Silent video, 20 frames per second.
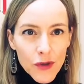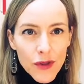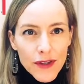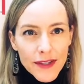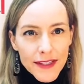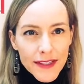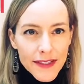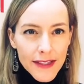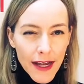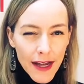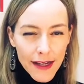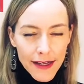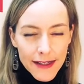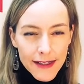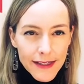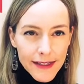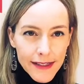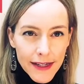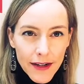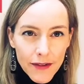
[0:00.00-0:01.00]

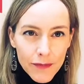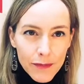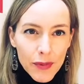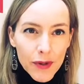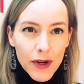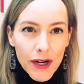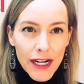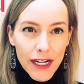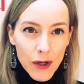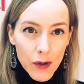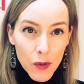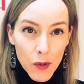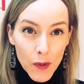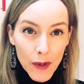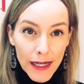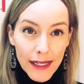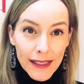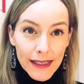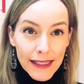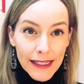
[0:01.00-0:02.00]
science stuff pretty
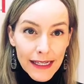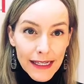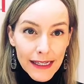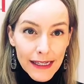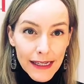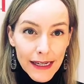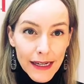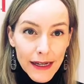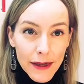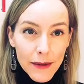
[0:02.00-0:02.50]
quickly,